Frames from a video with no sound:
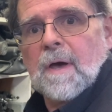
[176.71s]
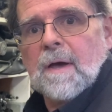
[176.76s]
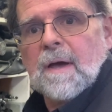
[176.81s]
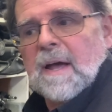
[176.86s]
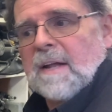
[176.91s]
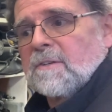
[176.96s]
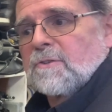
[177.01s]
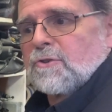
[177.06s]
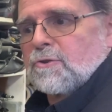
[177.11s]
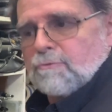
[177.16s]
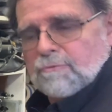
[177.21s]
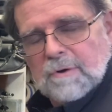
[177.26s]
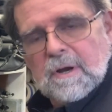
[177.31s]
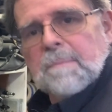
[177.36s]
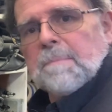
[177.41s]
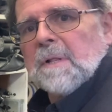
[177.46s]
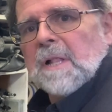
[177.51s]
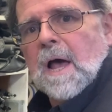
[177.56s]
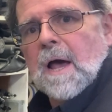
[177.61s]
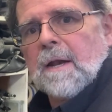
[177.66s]
and
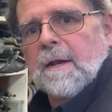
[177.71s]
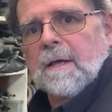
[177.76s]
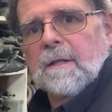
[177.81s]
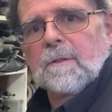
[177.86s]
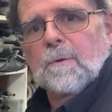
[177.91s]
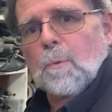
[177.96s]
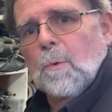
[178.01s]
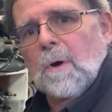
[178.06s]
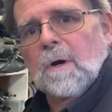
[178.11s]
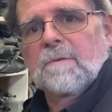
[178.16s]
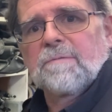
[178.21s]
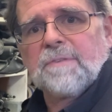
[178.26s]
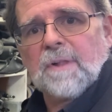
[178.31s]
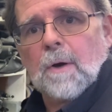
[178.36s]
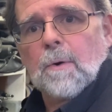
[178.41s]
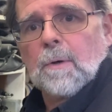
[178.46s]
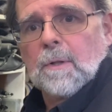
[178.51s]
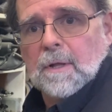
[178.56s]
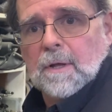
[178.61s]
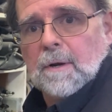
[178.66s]
streamlining the
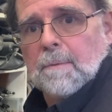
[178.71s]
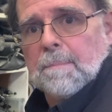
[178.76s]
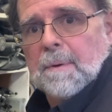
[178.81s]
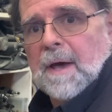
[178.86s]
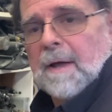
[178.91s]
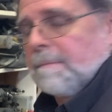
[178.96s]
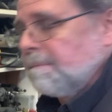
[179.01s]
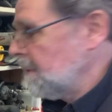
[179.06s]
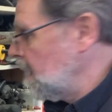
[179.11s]
workflow a little bit.